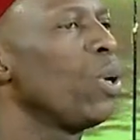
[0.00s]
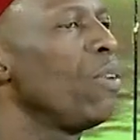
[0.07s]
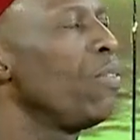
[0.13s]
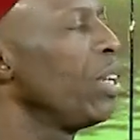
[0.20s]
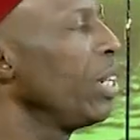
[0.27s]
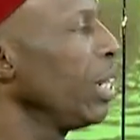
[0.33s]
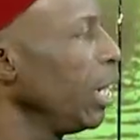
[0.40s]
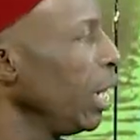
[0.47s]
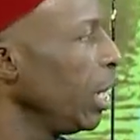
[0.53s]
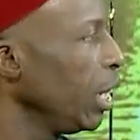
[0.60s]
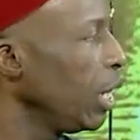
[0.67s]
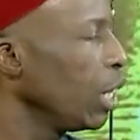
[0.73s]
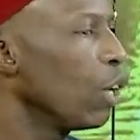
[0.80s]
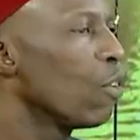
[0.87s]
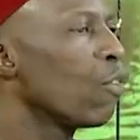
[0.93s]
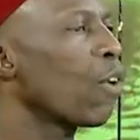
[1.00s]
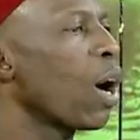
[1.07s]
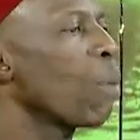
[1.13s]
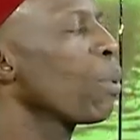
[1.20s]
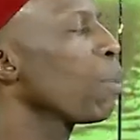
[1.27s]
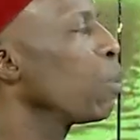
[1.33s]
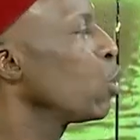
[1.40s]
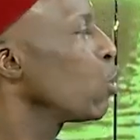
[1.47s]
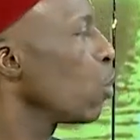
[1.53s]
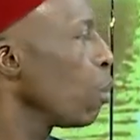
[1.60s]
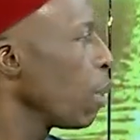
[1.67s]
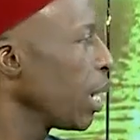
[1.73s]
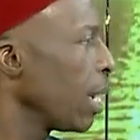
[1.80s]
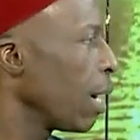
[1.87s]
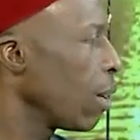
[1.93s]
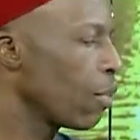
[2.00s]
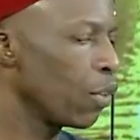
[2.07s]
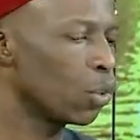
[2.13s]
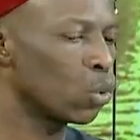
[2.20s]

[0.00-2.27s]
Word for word: even need for our people to remain healthy,